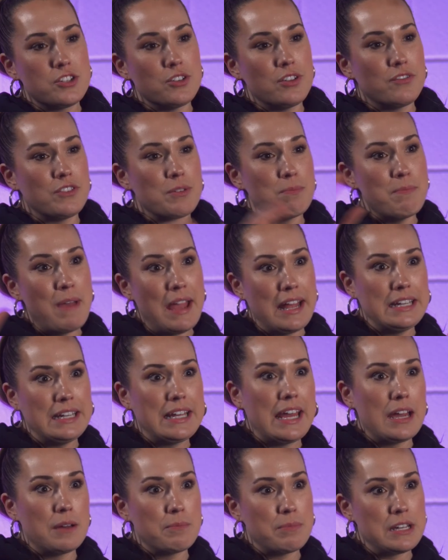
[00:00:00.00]
so you have the main
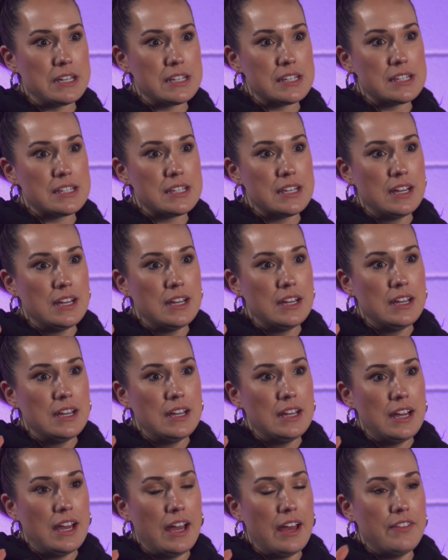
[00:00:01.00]
campus,
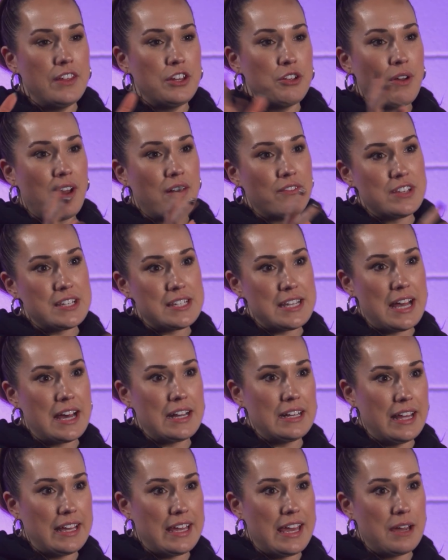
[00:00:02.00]
and then you have the
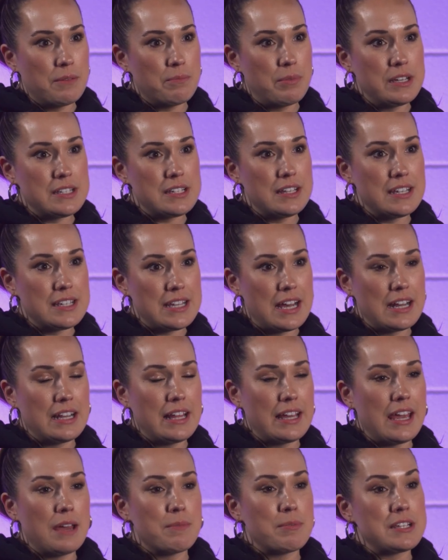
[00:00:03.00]
satellite campus, and the
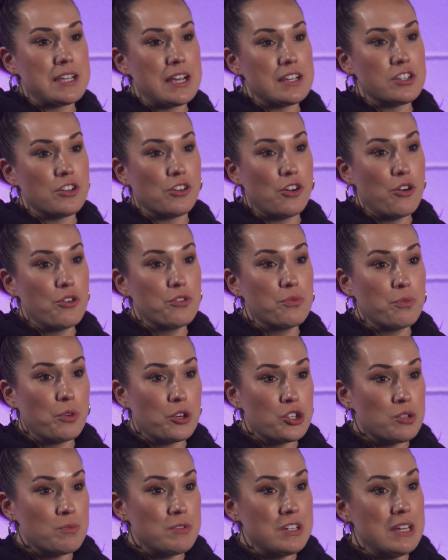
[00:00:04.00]
satellite campus has their own
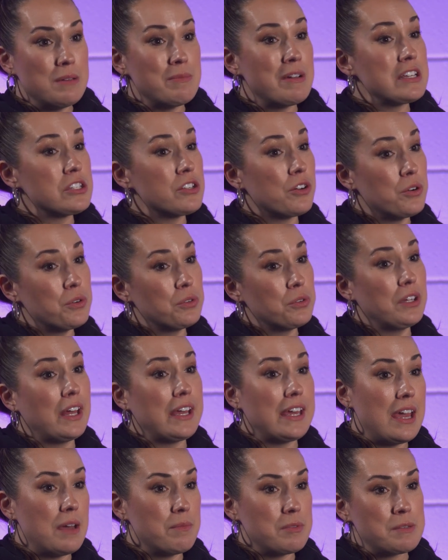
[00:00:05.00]
worship team, has their own
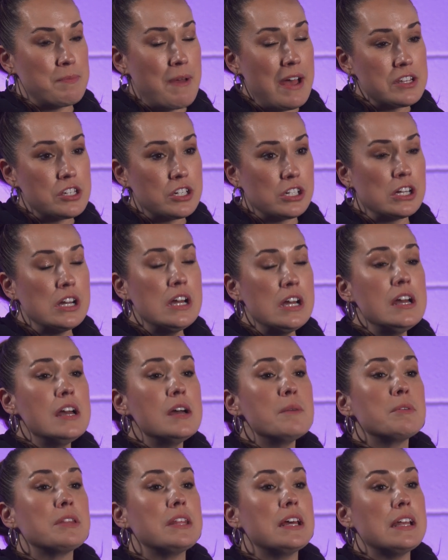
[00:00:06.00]
like campus pastor.
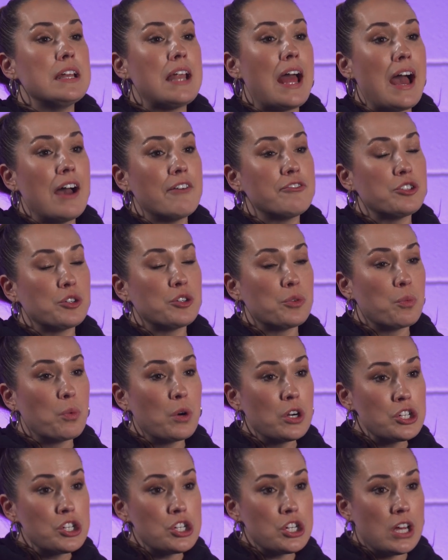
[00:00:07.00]
But then after
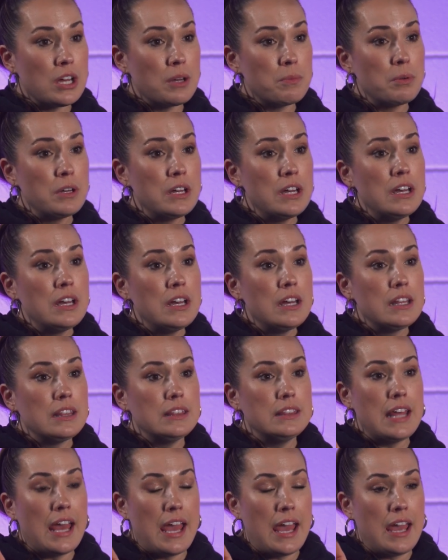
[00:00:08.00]
worship,
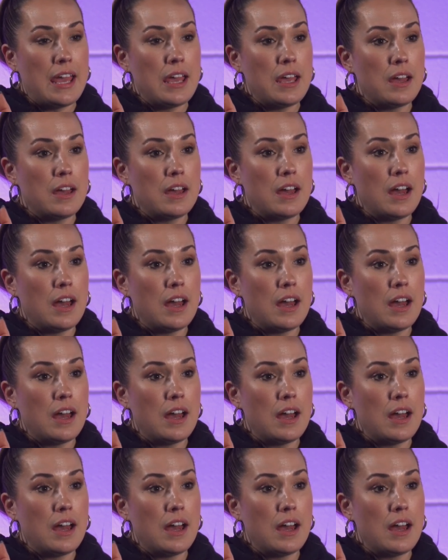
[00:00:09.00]
they,